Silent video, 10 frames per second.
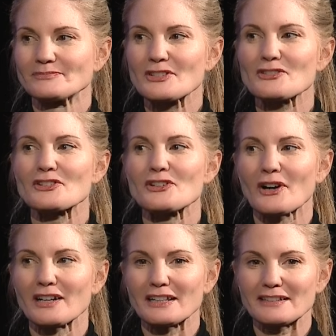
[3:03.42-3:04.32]
Mister
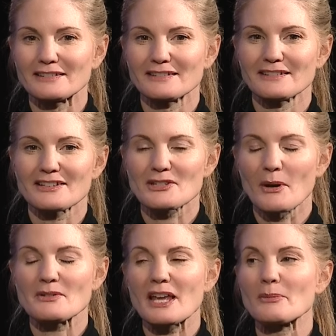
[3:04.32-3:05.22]
Darling. So
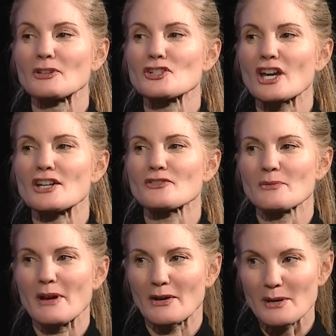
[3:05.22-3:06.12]
I was able to change
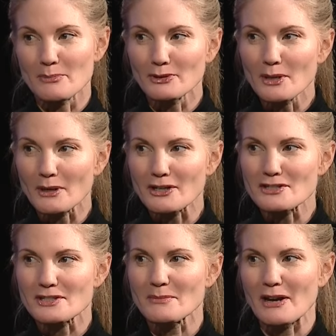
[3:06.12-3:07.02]
from Mary Brewer
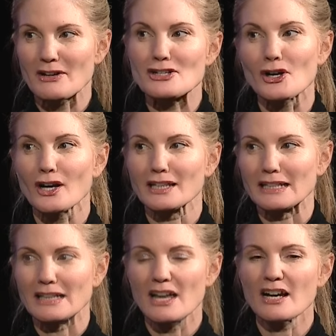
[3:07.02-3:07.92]
to Mary Darling.